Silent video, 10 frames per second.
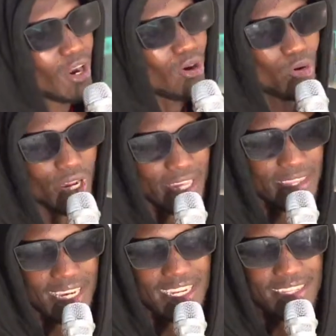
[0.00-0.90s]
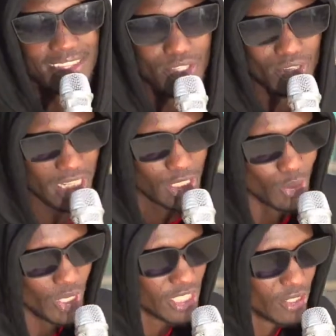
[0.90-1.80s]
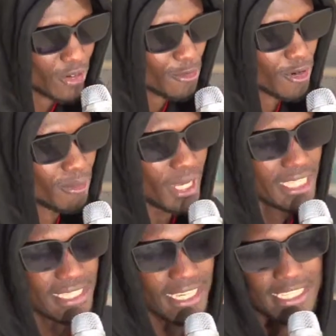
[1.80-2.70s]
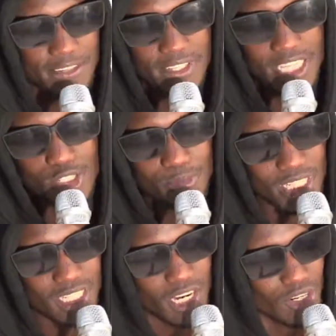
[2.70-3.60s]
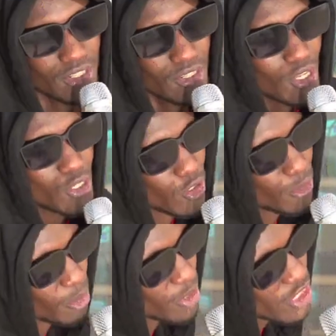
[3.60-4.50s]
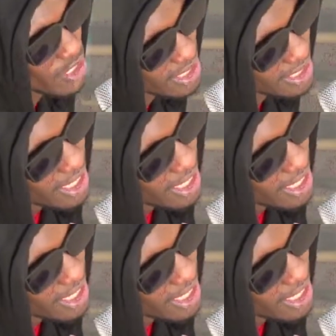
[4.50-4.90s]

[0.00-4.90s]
or either anything that you're watching on from. SAETV, the top 10 countdown, Soko Promotions.